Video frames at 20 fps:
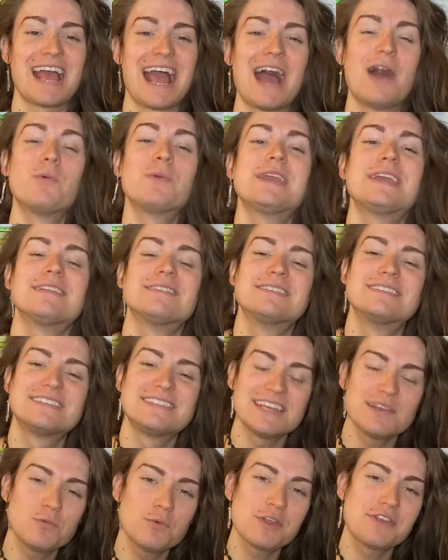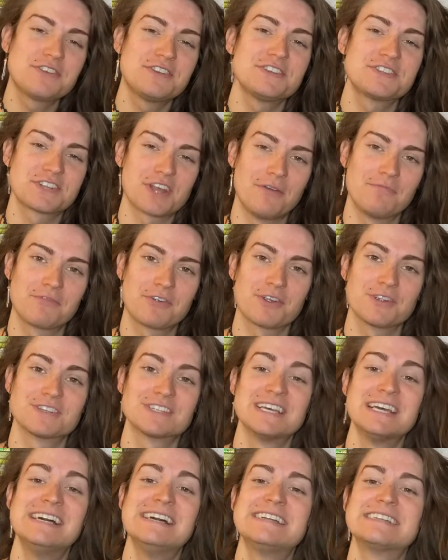how we can sit with discomfort
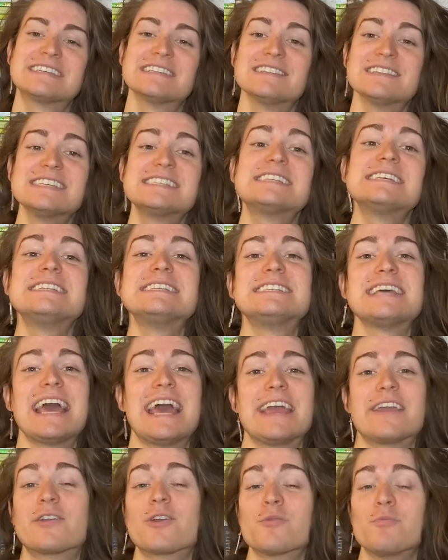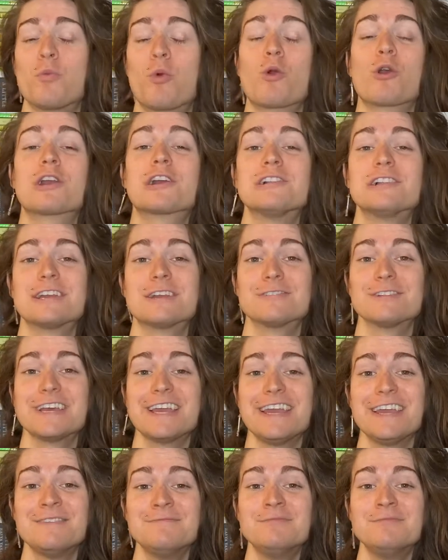to listen to anger more clearly,